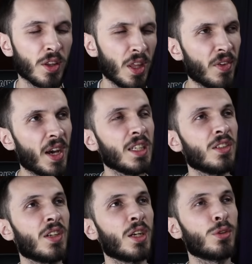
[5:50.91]
They've
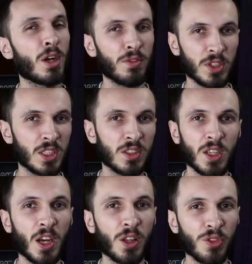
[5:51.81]
added a gravity
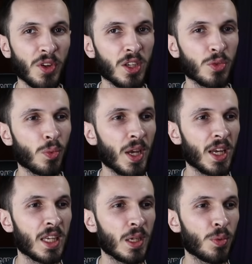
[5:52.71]
style effect
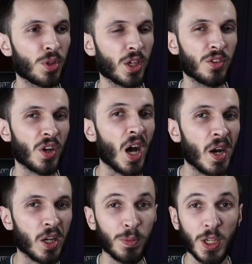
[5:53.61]
where he will kind of
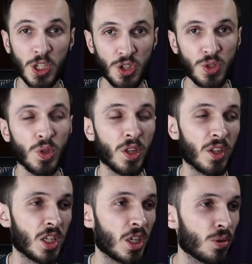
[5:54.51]
arc much sooner
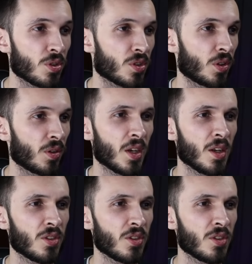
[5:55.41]
than he used to.